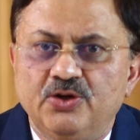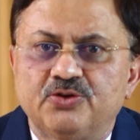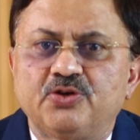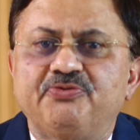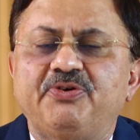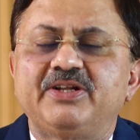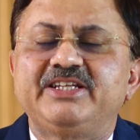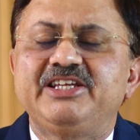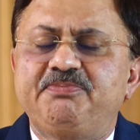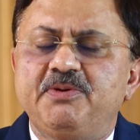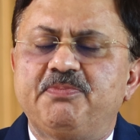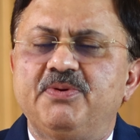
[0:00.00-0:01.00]
So for
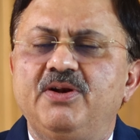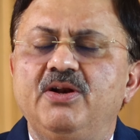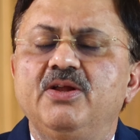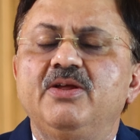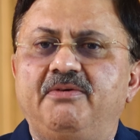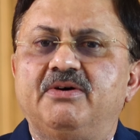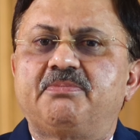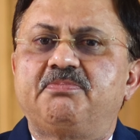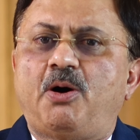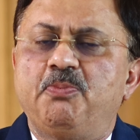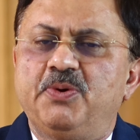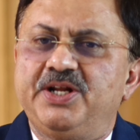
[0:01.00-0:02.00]
these people, our
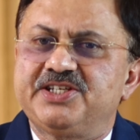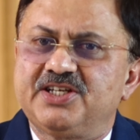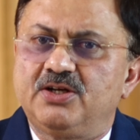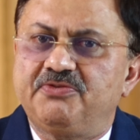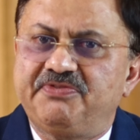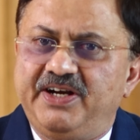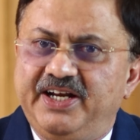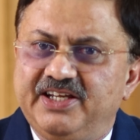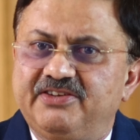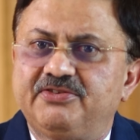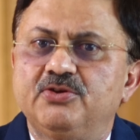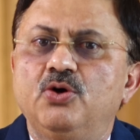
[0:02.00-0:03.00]
population of
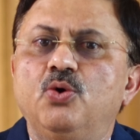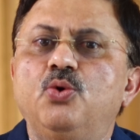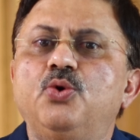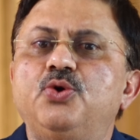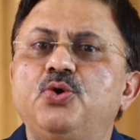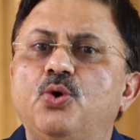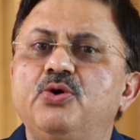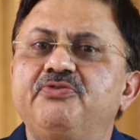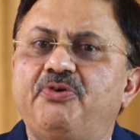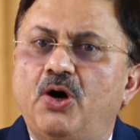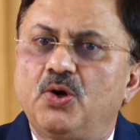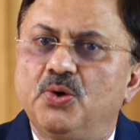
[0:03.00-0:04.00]
Indians who don't
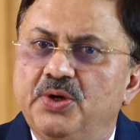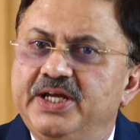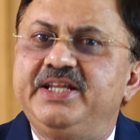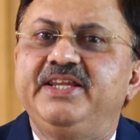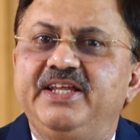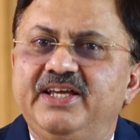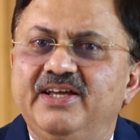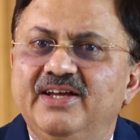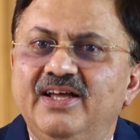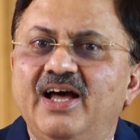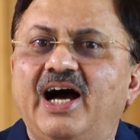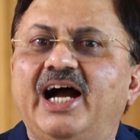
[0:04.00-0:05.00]
follow Hindi,
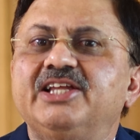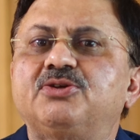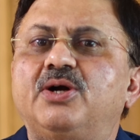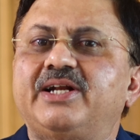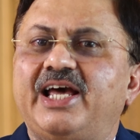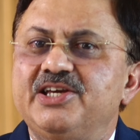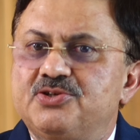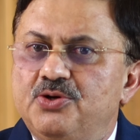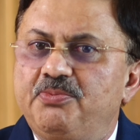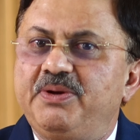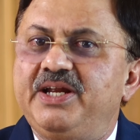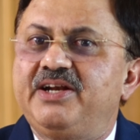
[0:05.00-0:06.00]
I thought I
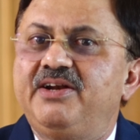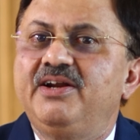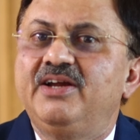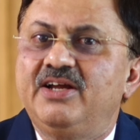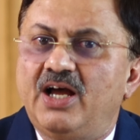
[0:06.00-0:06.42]
should be